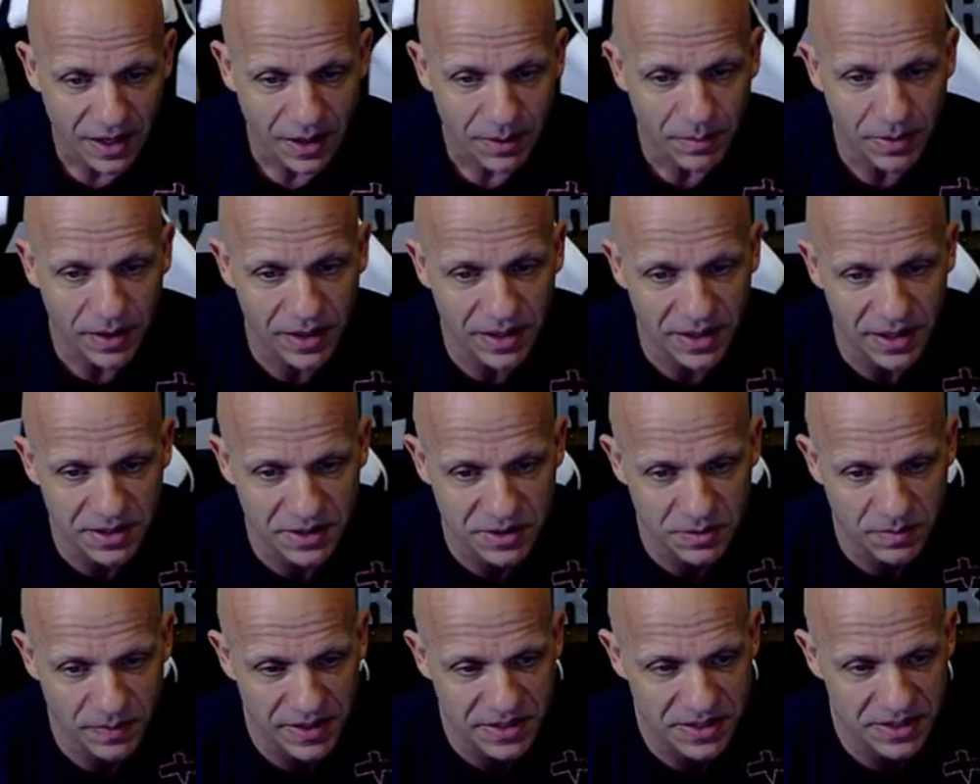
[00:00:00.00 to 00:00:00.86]
But it's
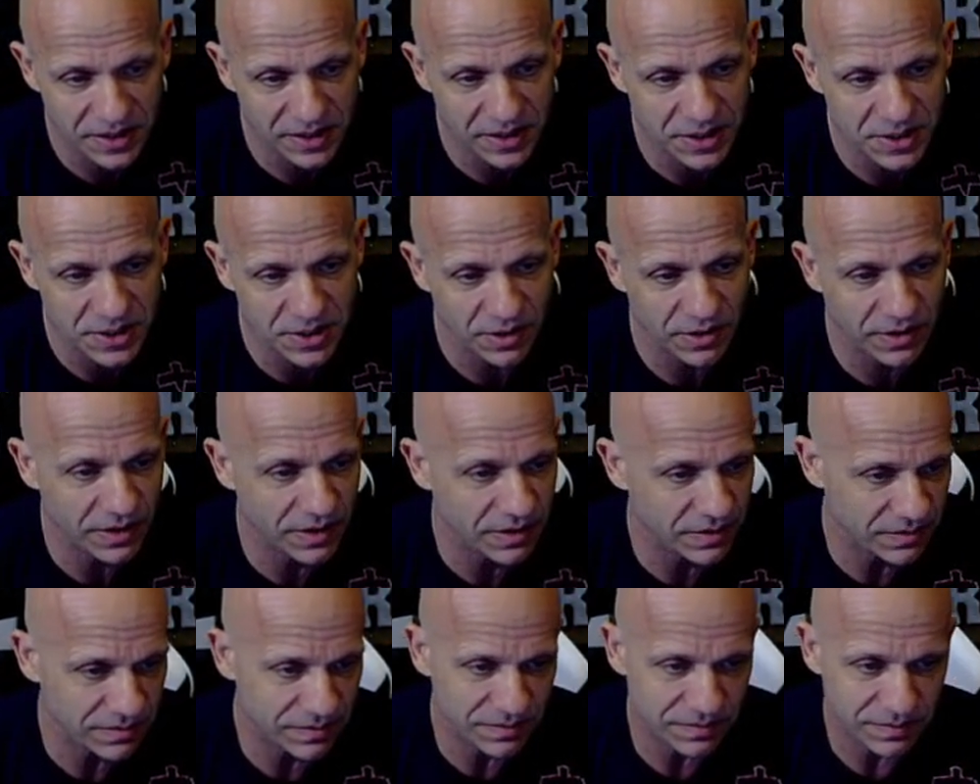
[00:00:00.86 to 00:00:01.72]
basically
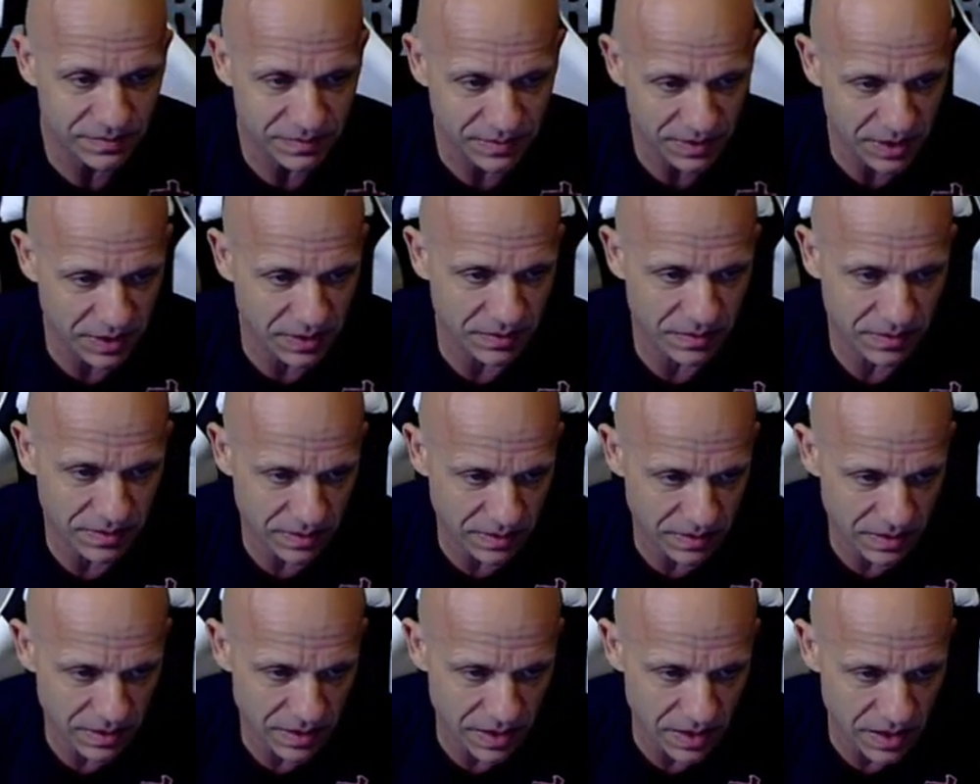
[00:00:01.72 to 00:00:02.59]

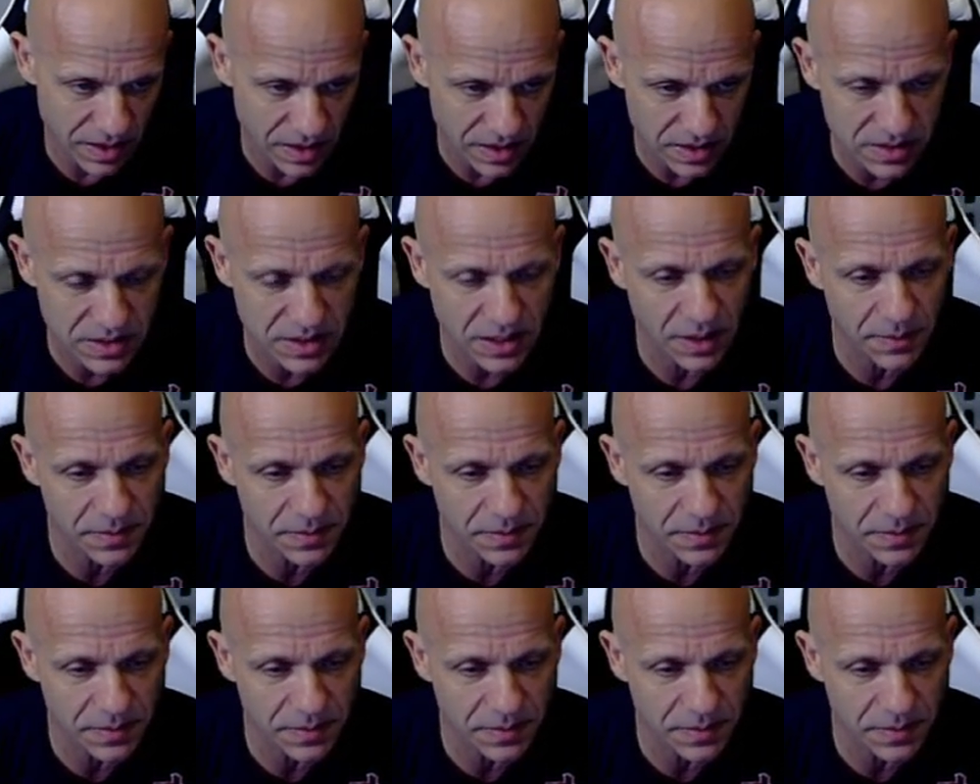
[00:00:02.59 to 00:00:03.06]
set